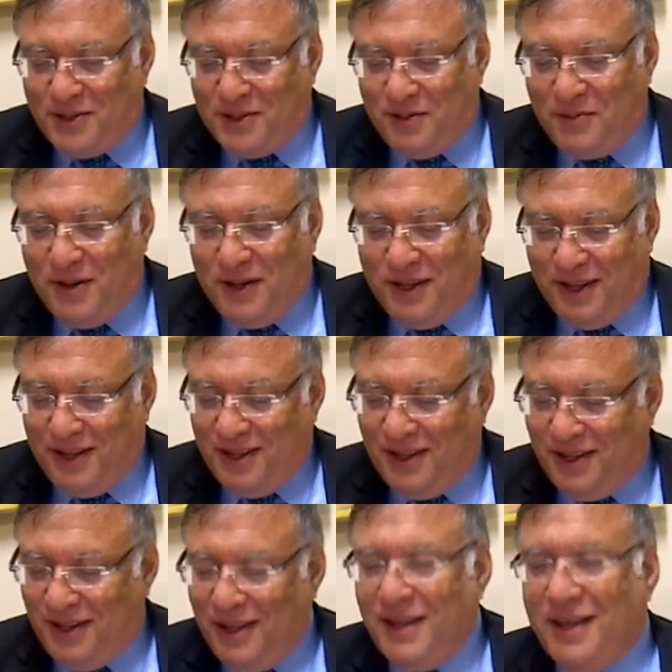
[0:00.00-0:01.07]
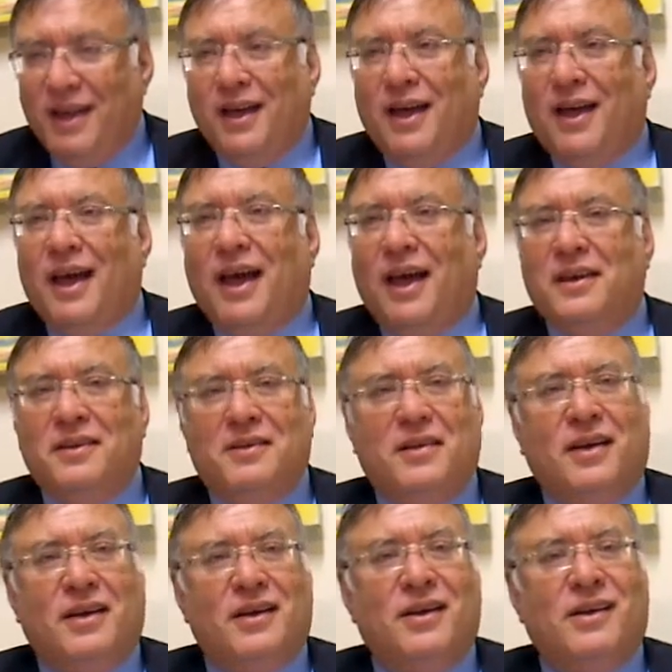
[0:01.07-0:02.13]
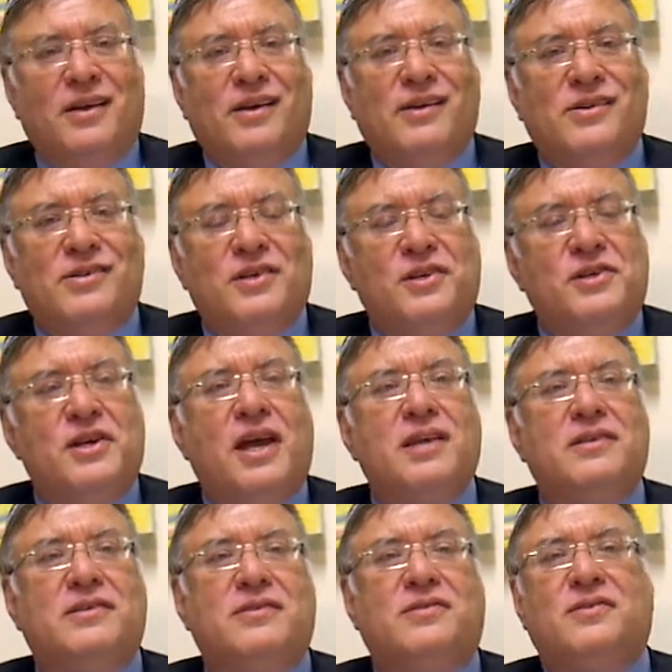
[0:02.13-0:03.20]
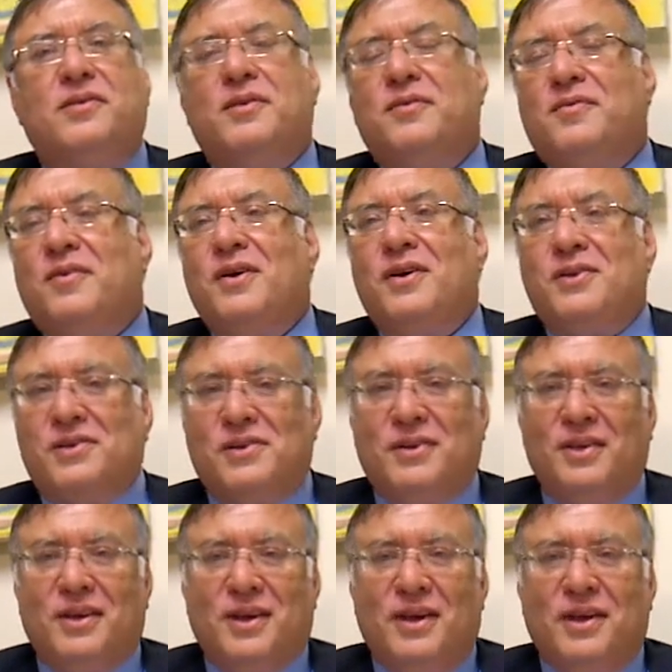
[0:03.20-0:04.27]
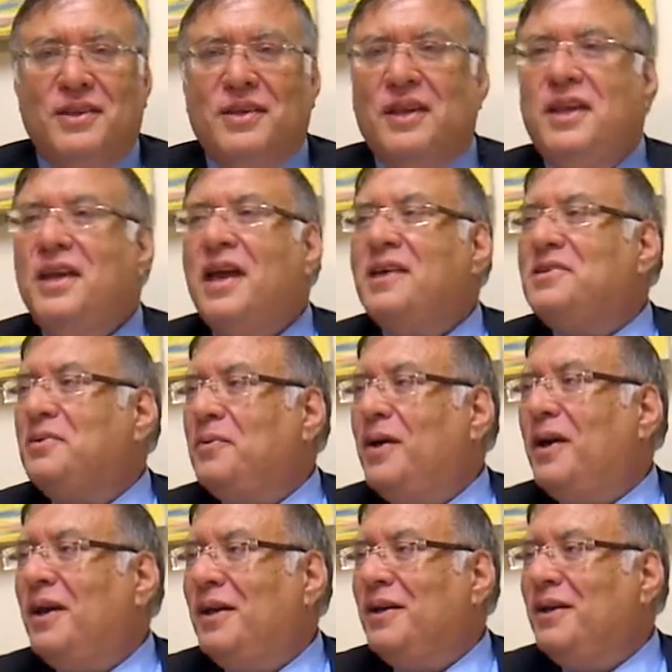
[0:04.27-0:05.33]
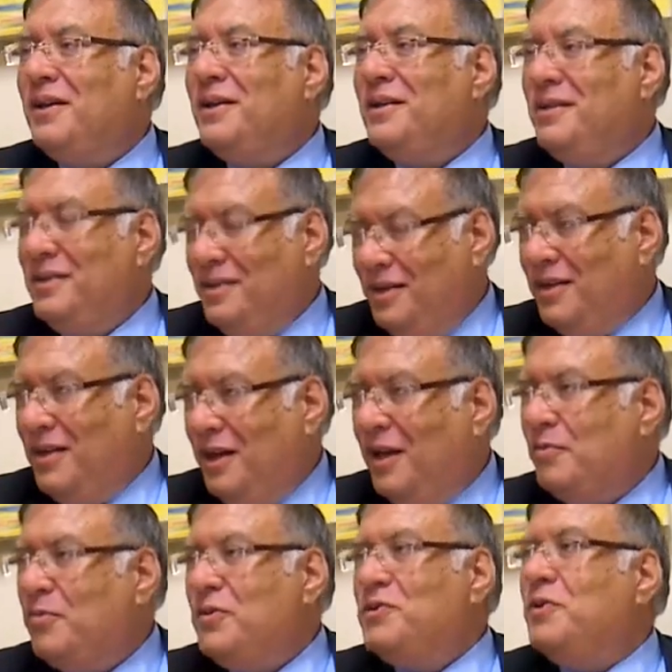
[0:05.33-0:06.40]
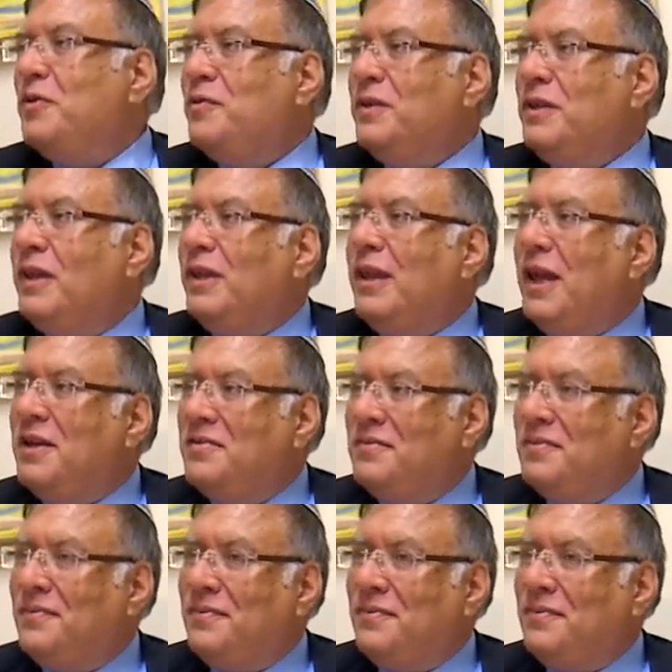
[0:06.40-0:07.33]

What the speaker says: meeting, and suggests to the fish that he has a way of preserving their life.